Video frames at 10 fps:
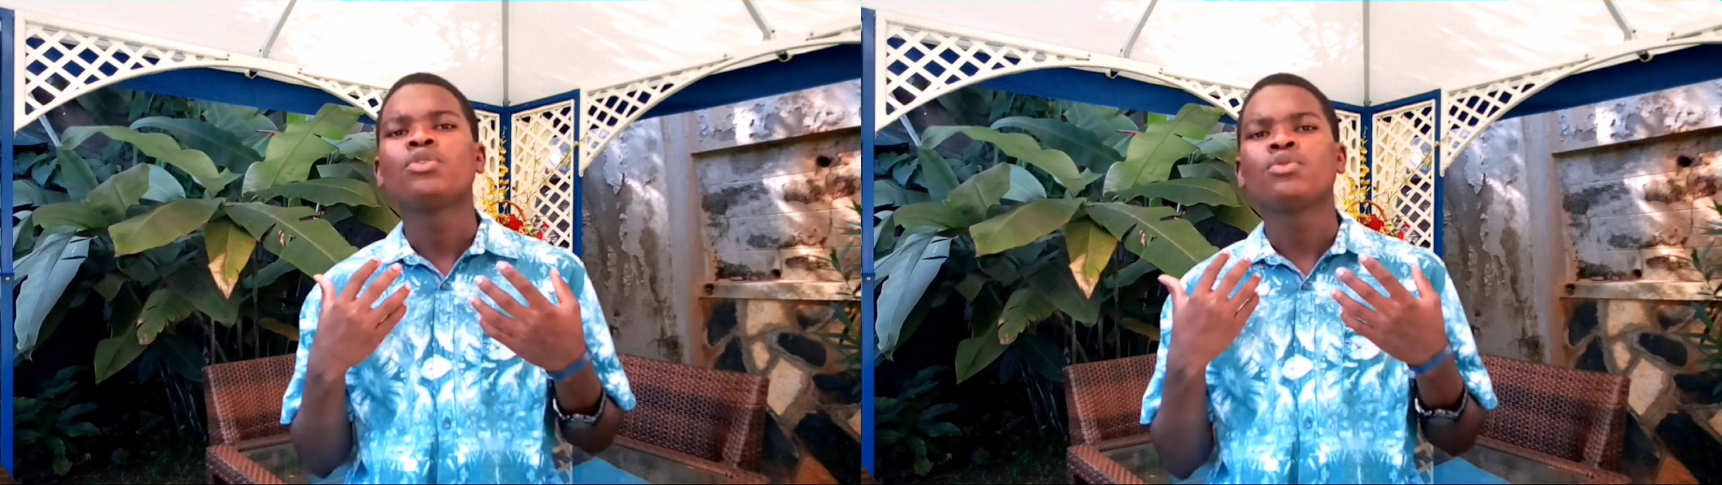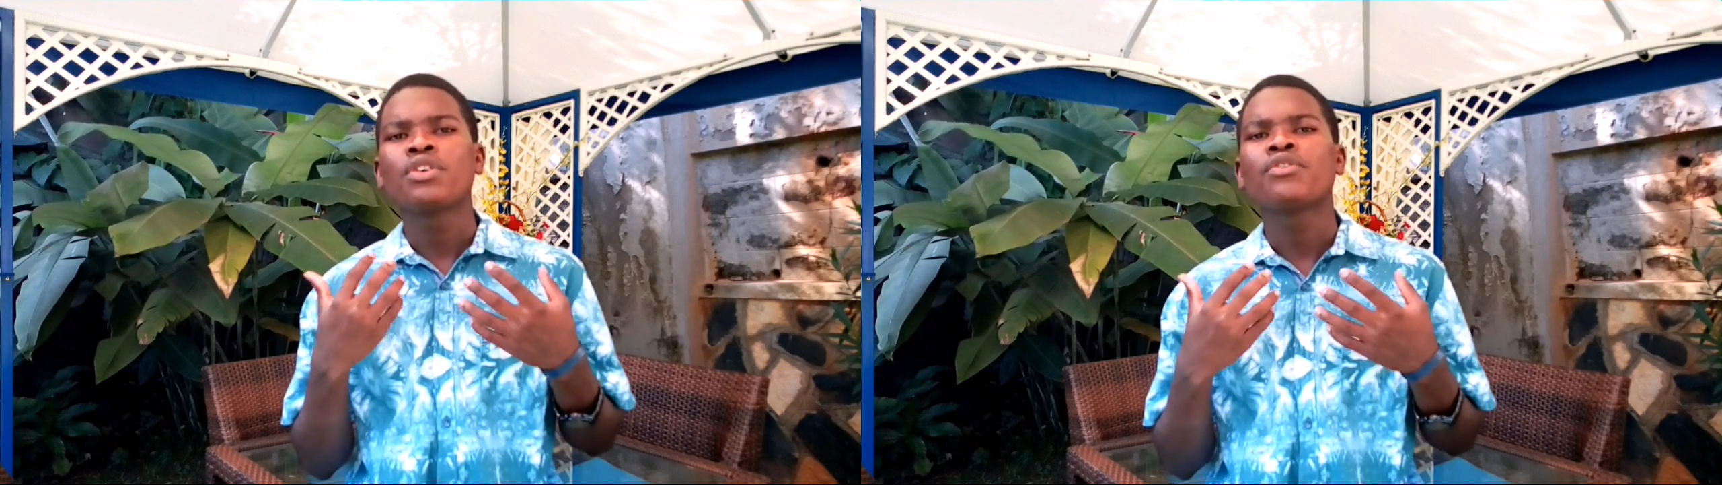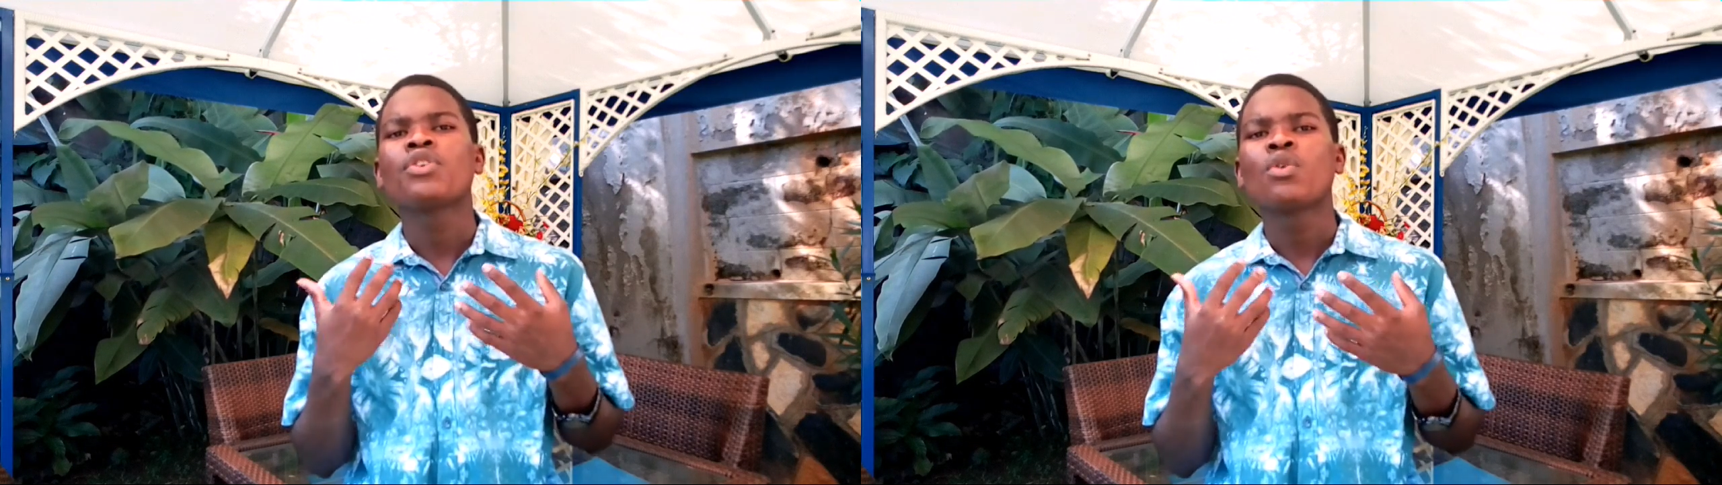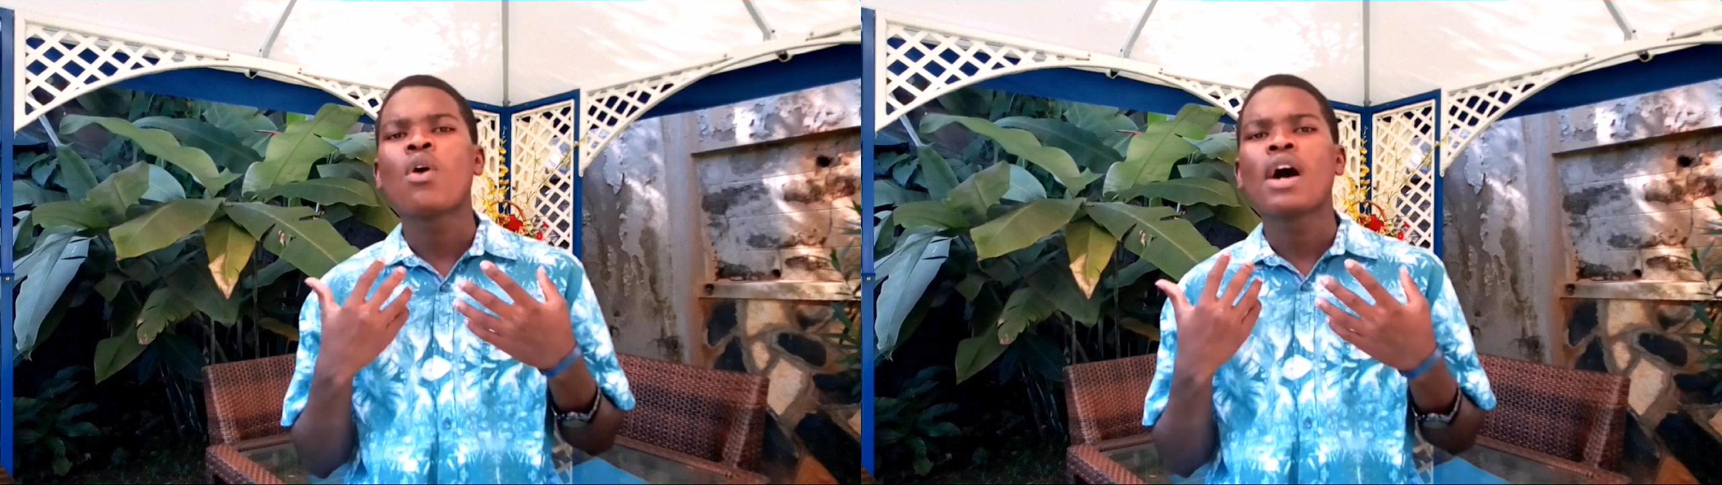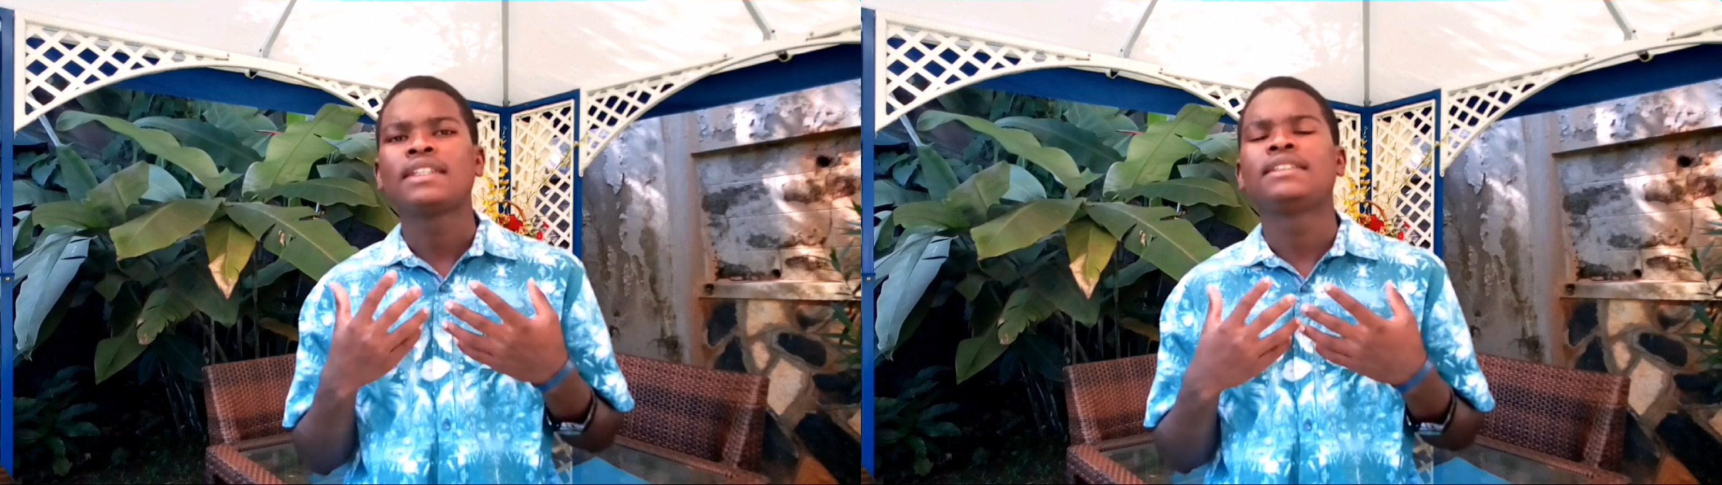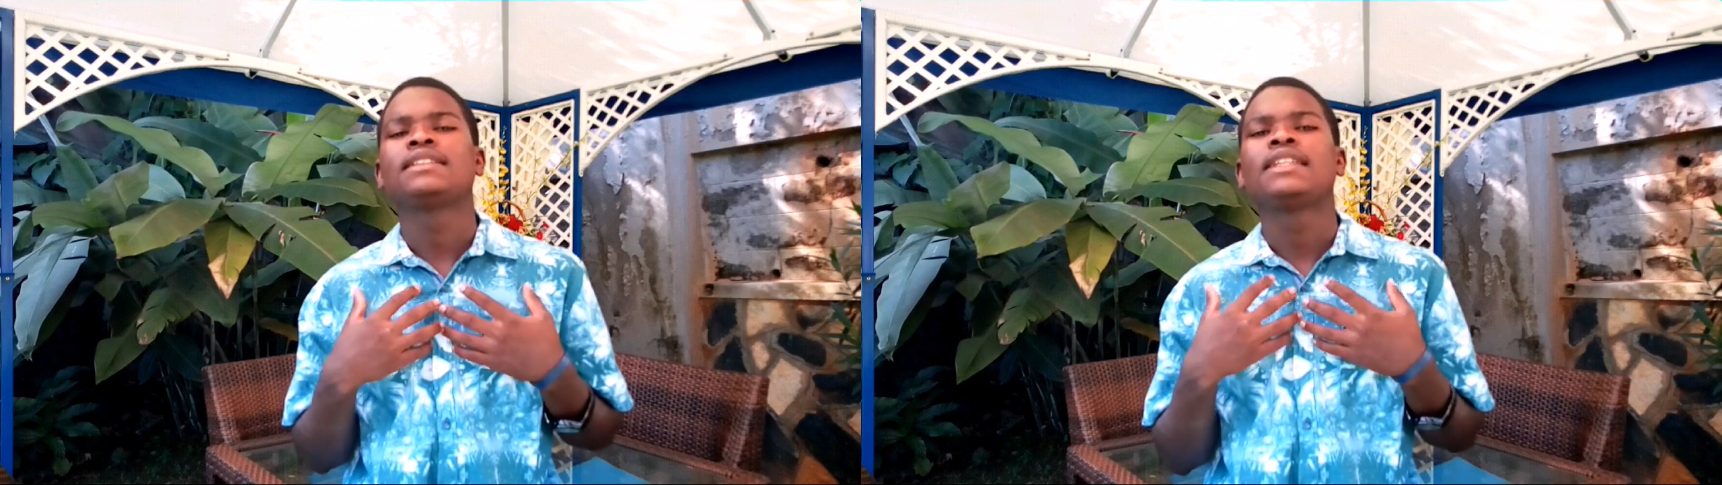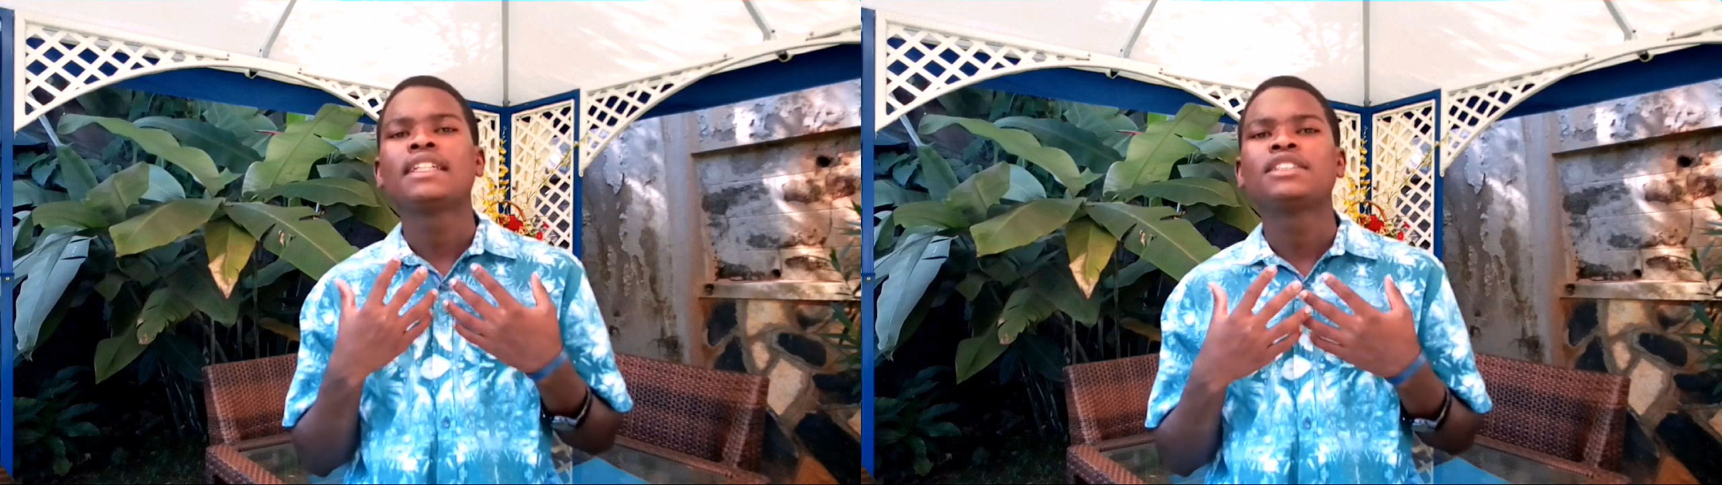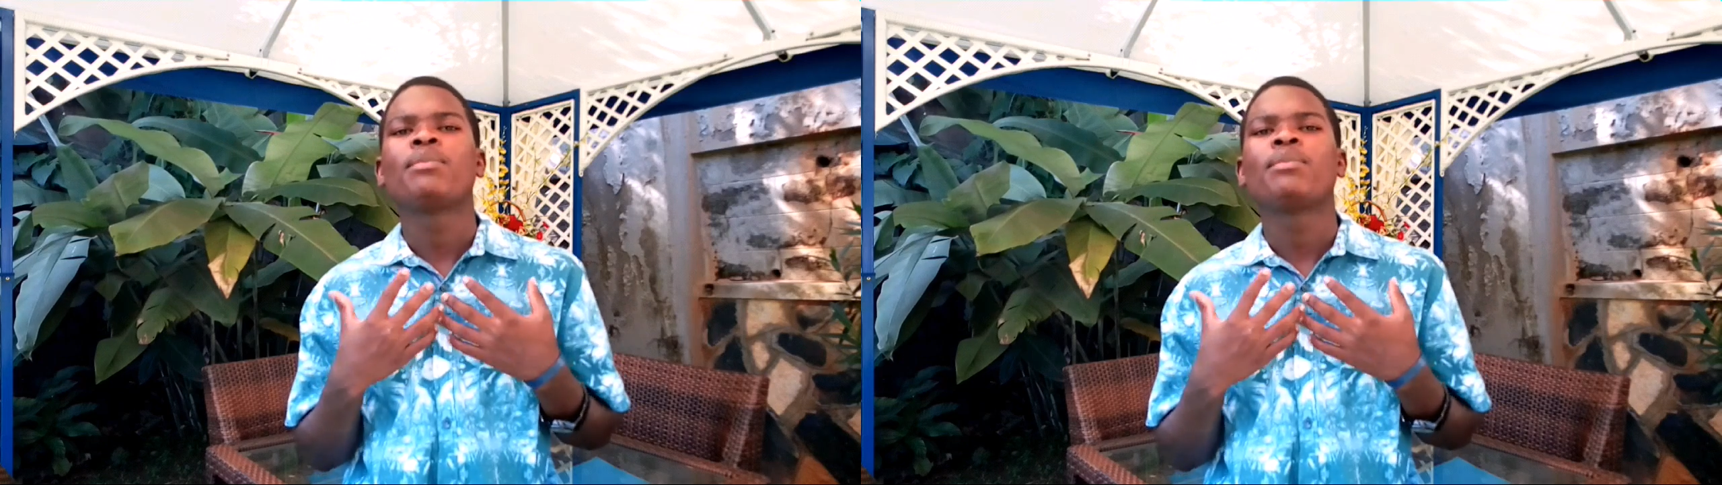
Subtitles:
The only few words